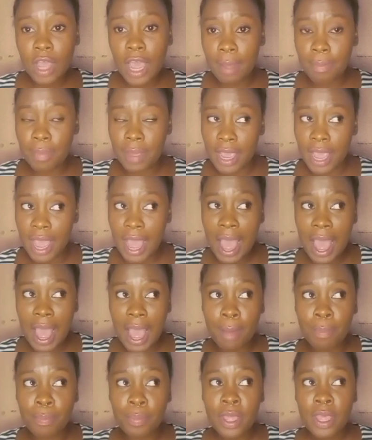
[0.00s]
coming
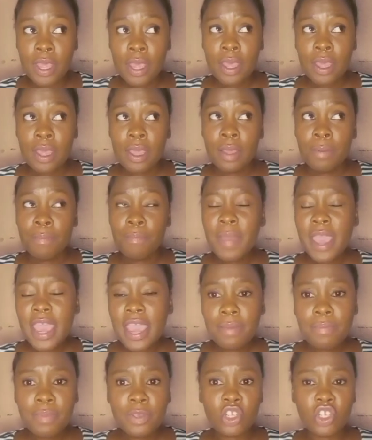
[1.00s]
up,
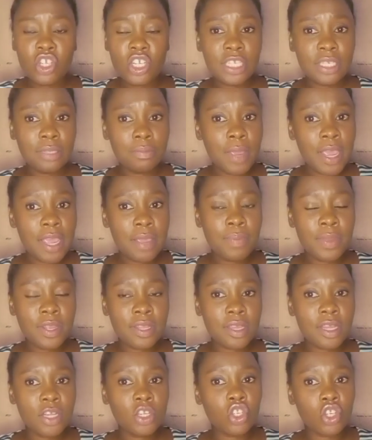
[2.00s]
maybe, just maybe,
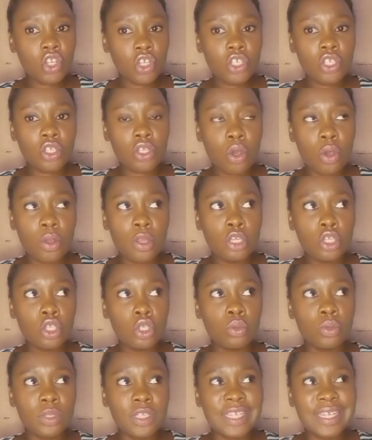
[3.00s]
they're just going
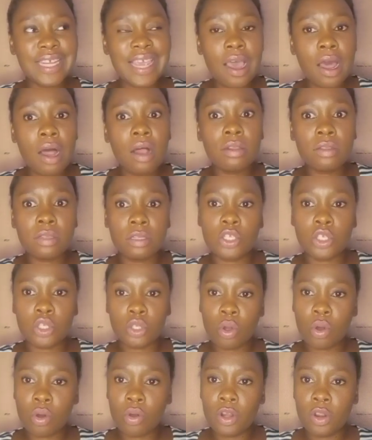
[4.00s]
to tell the
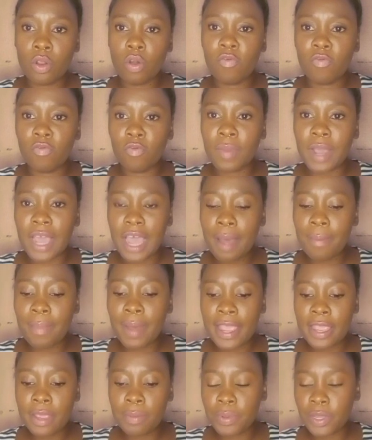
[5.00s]
story of
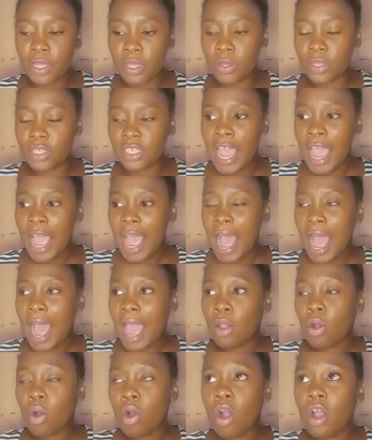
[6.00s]
Mkabayi, because
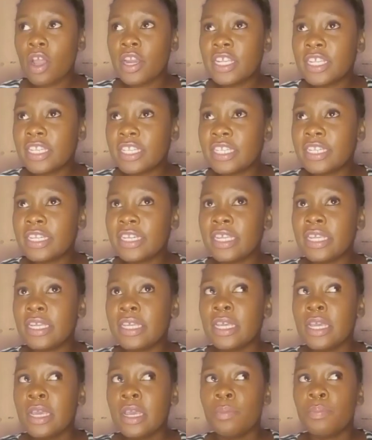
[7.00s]
I
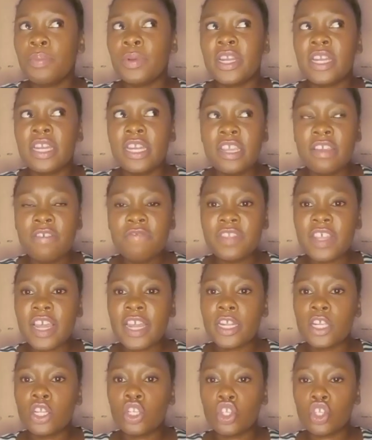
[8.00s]
honestly believe
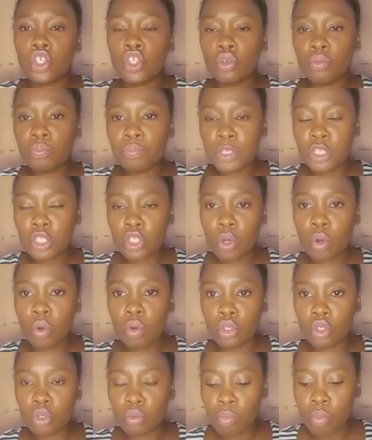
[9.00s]
that it should be
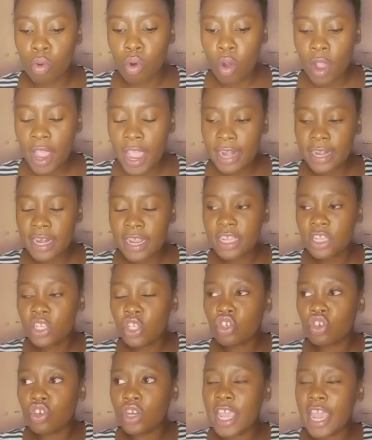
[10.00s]
told more. And
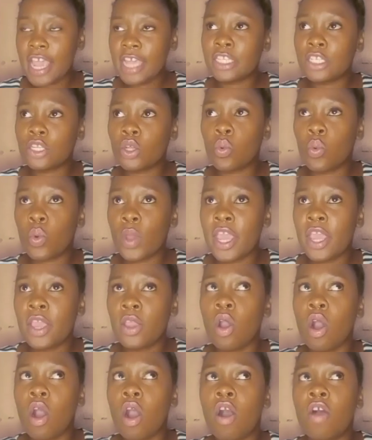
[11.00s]
history has a
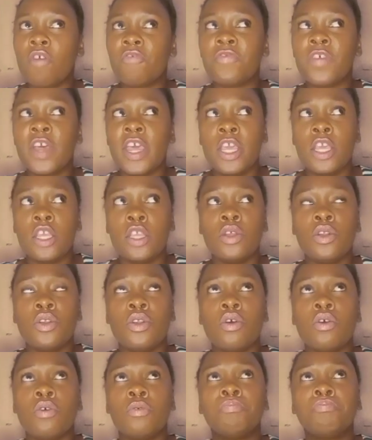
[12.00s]
way of, you
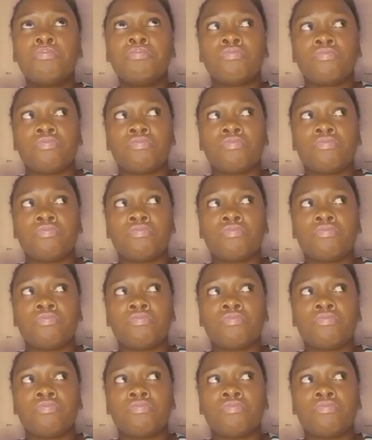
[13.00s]
know,